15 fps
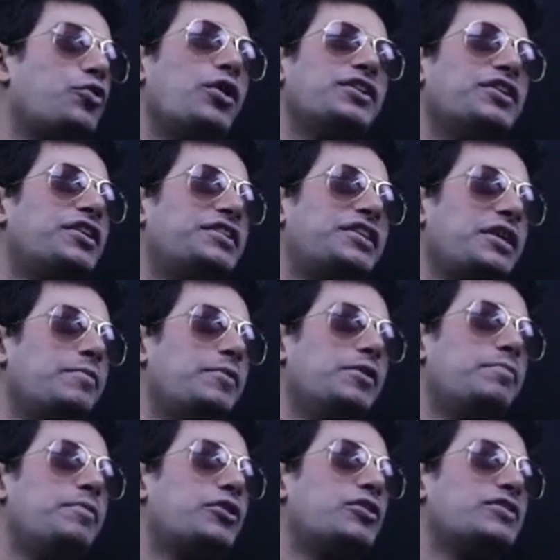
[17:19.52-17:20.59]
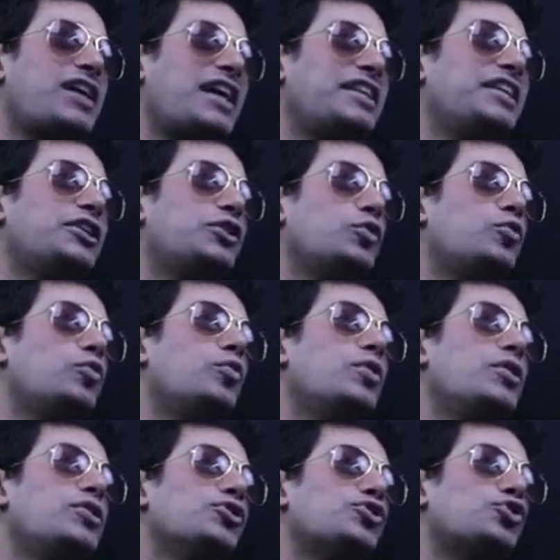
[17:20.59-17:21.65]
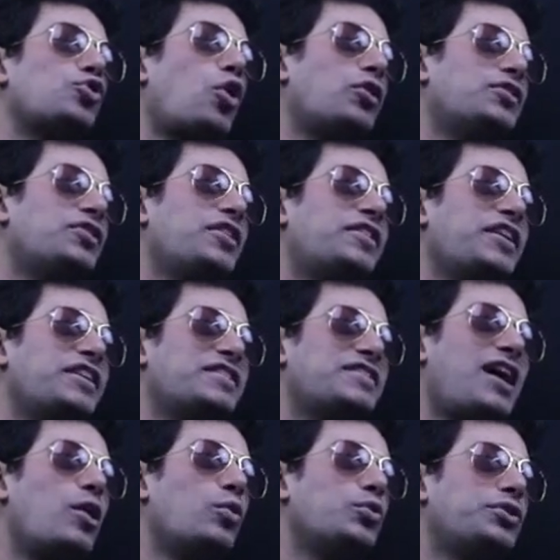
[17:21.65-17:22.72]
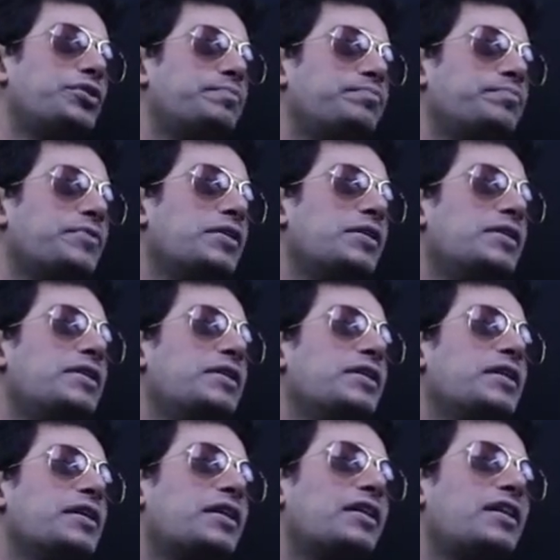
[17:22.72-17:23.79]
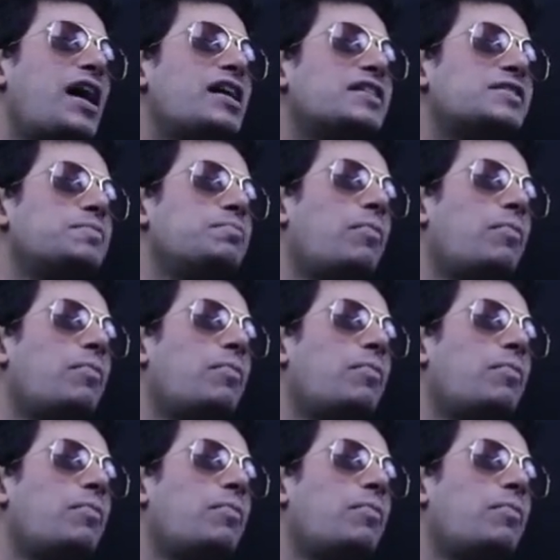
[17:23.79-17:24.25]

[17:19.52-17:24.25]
drawing a table because I need to sort the things out. Class